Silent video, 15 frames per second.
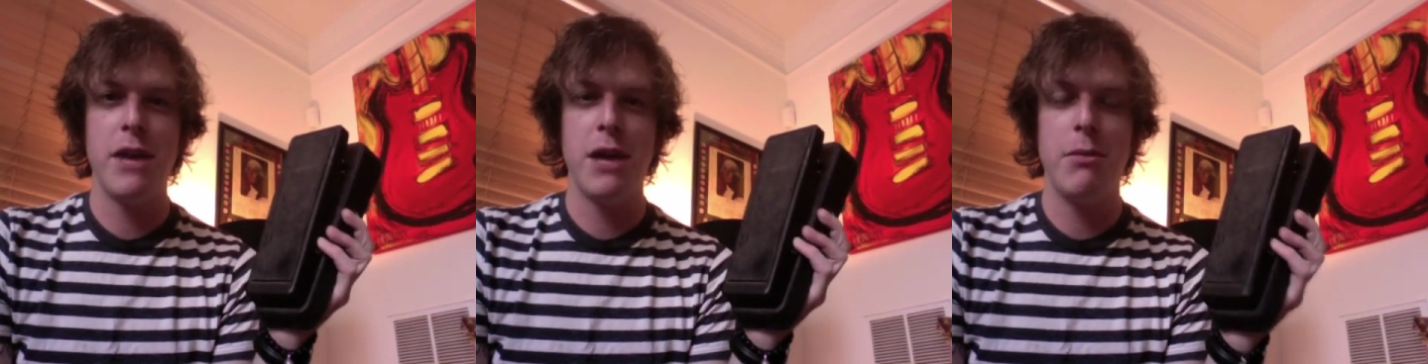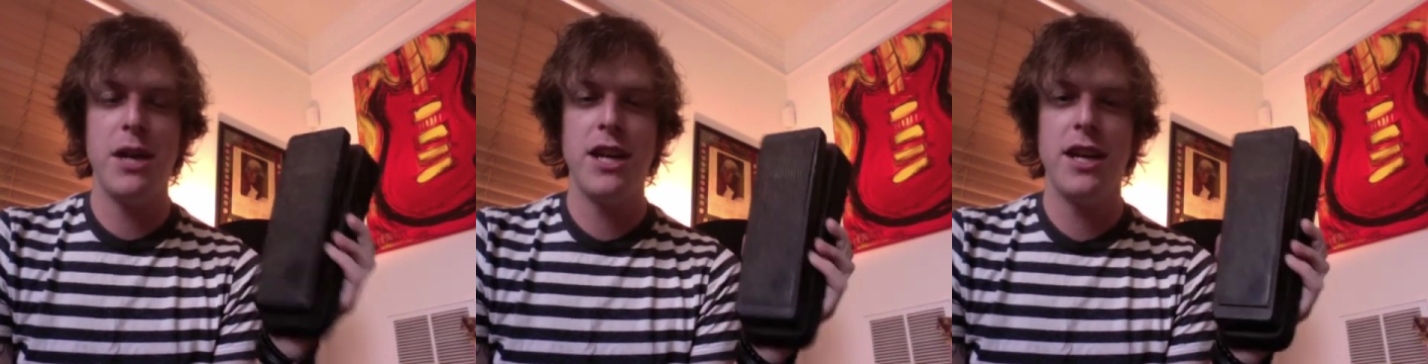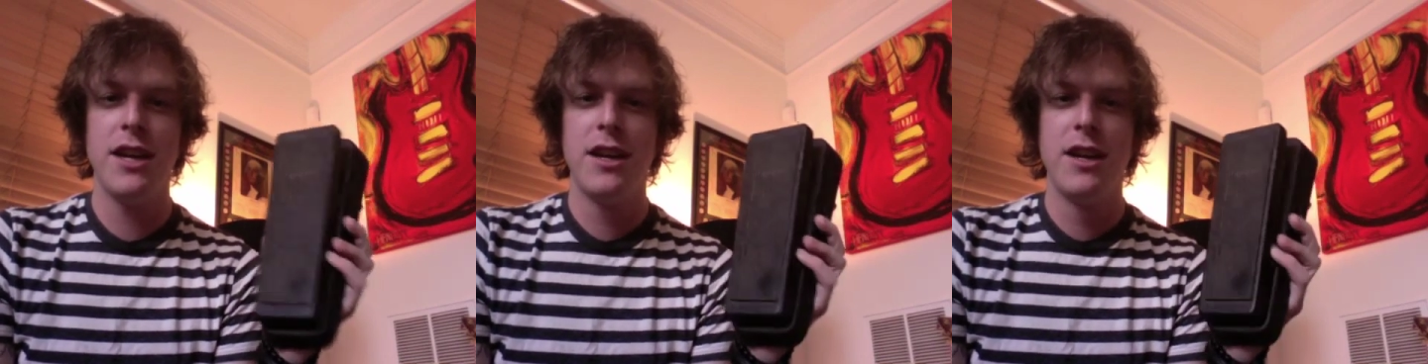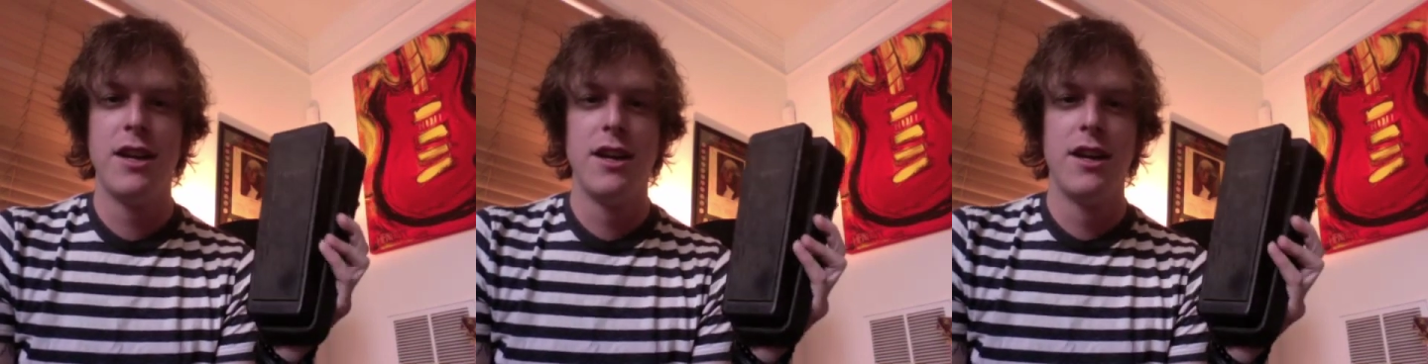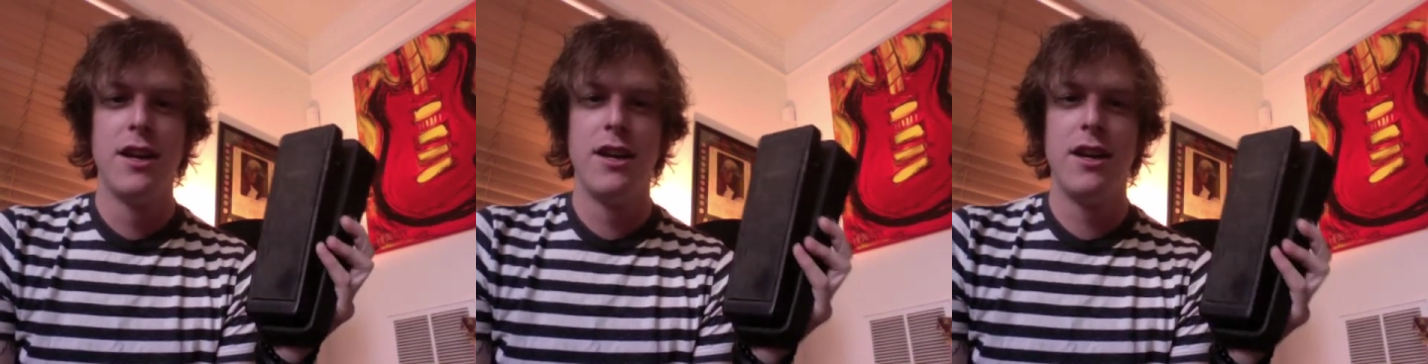
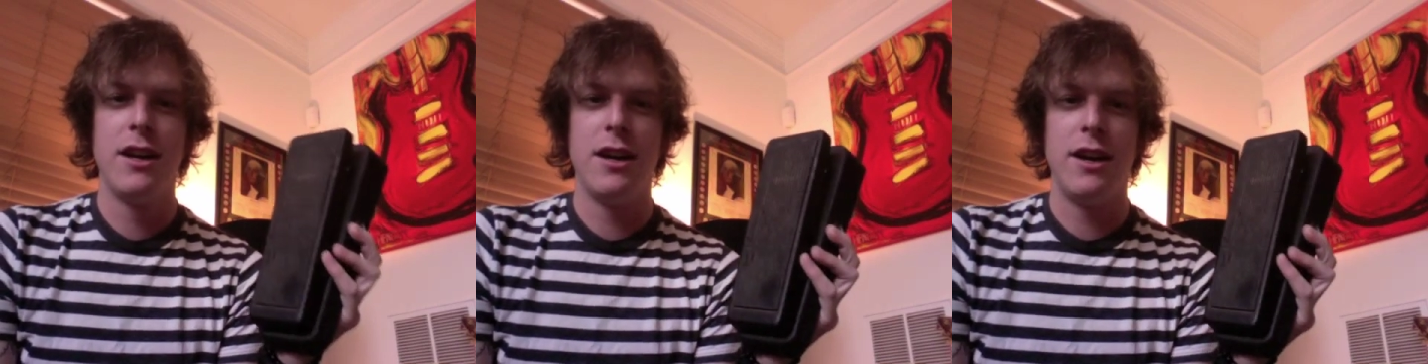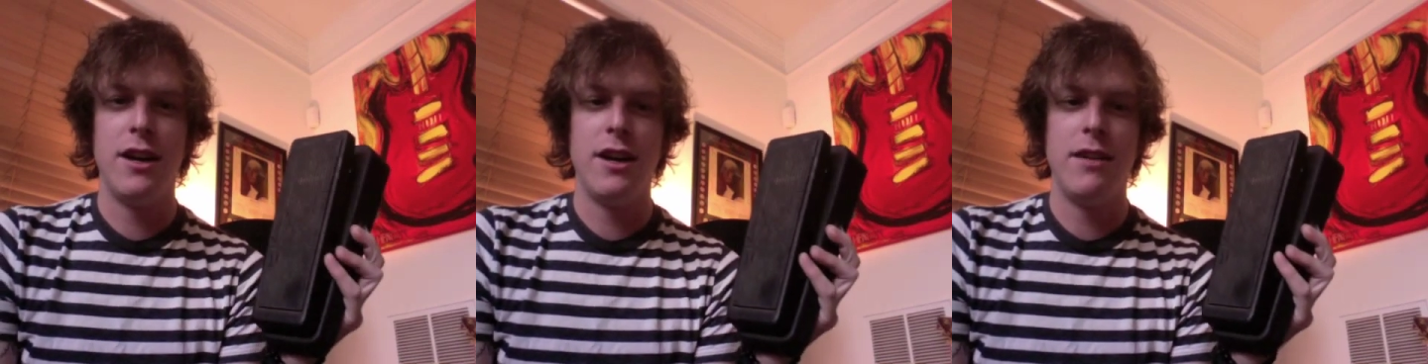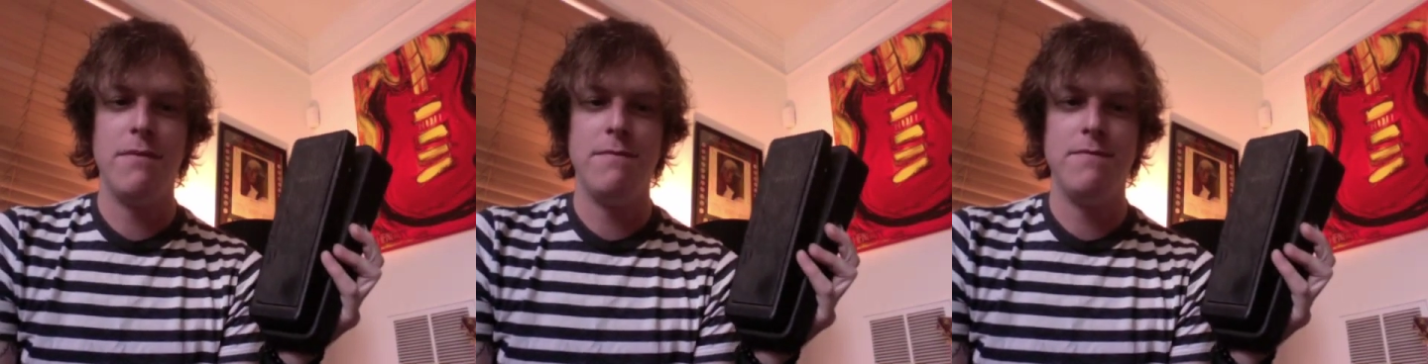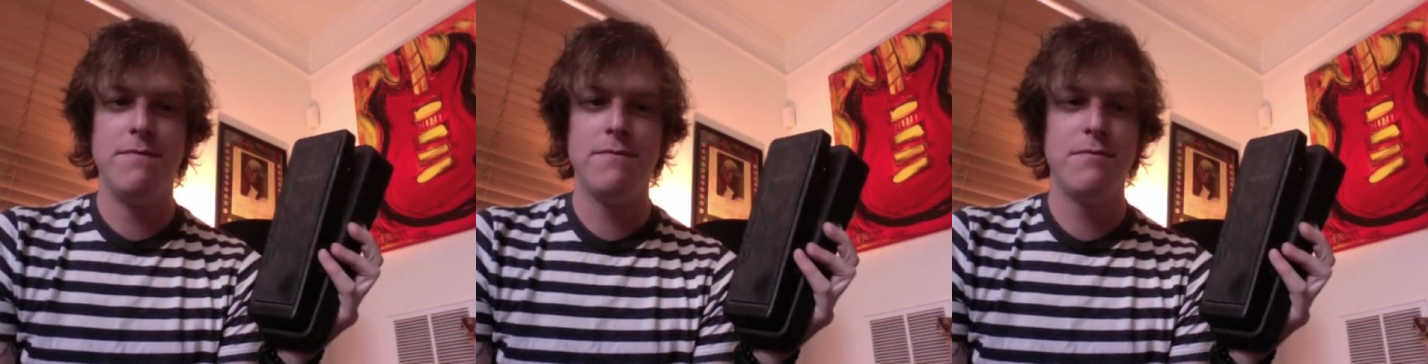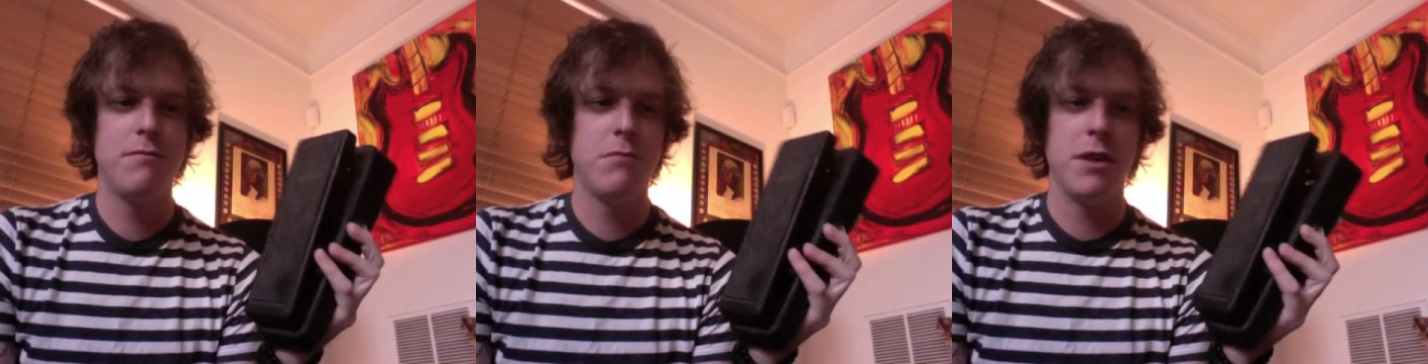But Vox
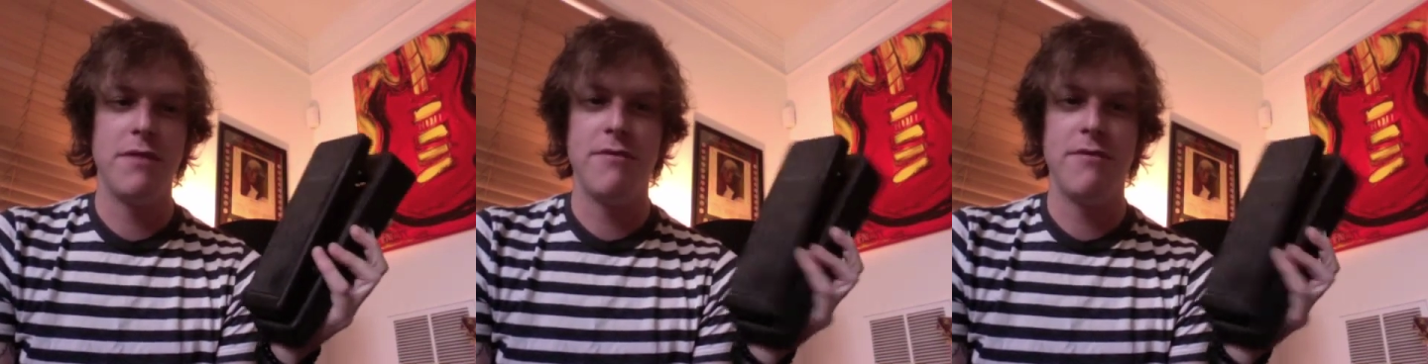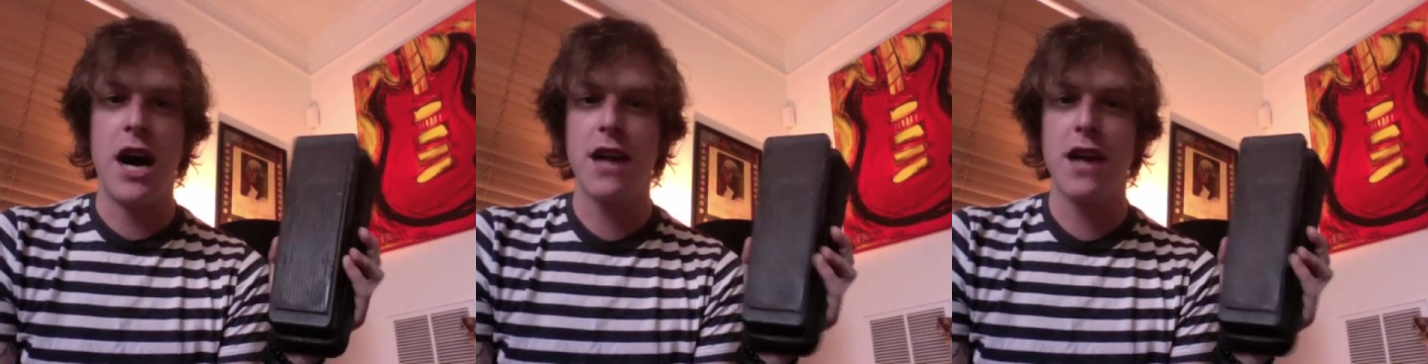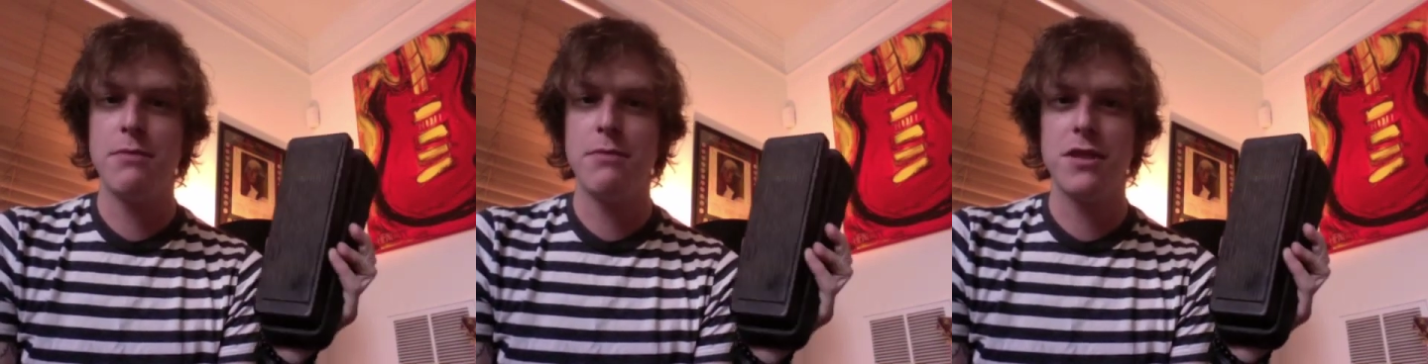makes a great wah.